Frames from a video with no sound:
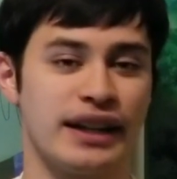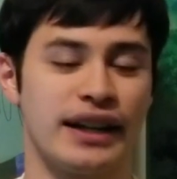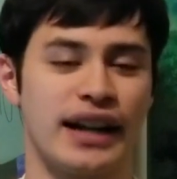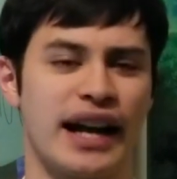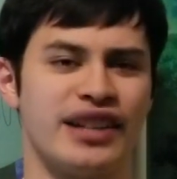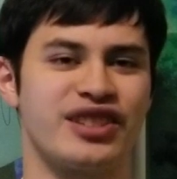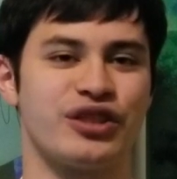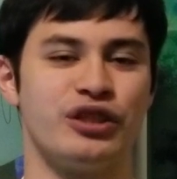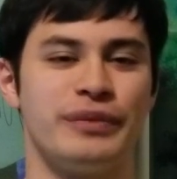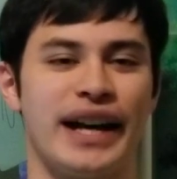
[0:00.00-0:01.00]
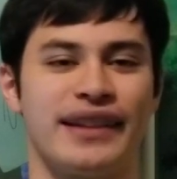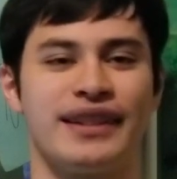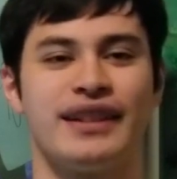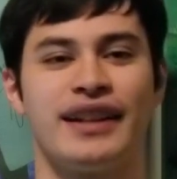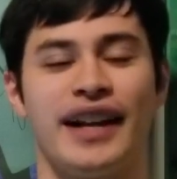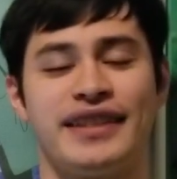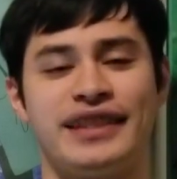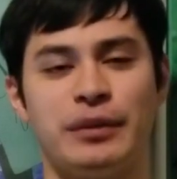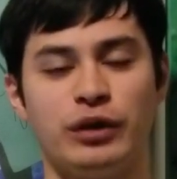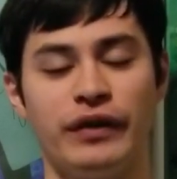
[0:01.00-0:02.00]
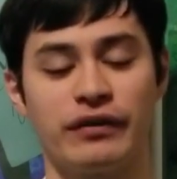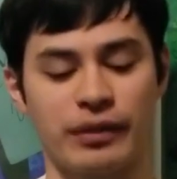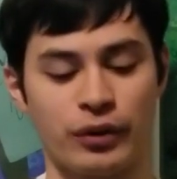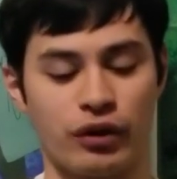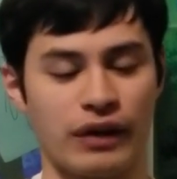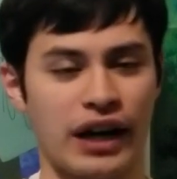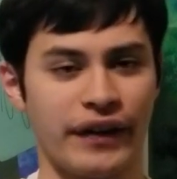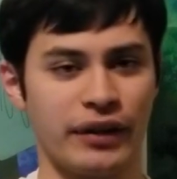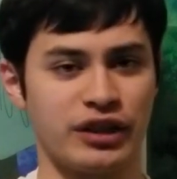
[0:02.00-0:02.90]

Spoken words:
and I assume that it's them moving from Orario